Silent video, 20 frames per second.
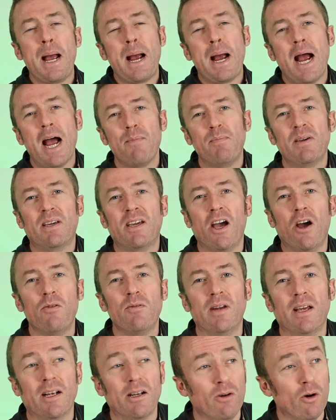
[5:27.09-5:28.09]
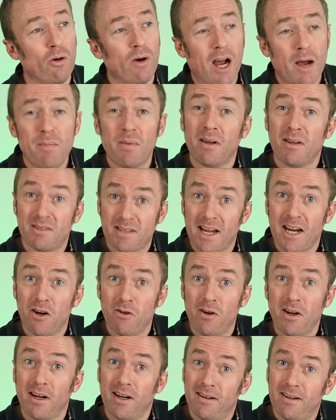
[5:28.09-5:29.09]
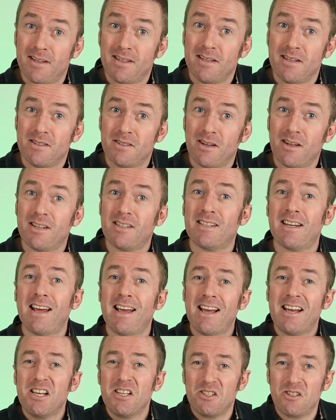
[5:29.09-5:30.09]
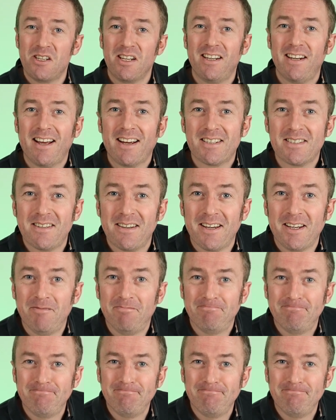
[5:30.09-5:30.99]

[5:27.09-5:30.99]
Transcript: Happy coding, or happy containering in this instance. See you next time.